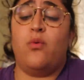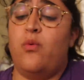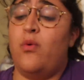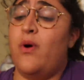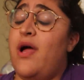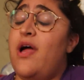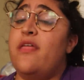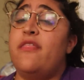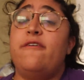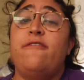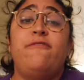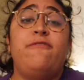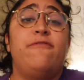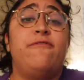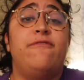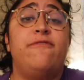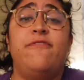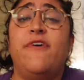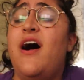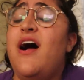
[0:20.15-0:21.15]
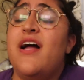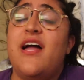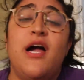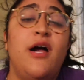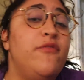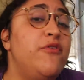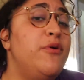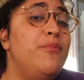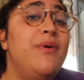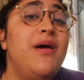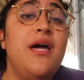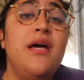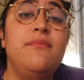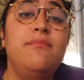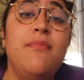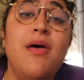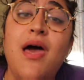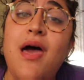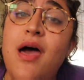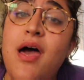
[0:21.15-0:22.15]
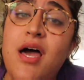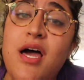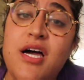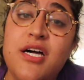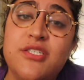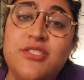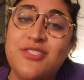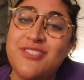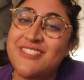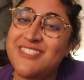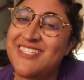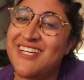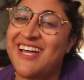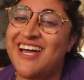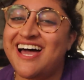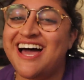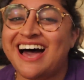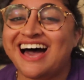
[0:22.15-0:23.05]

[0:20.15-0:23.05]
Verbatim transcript: where the f have you been, bitch?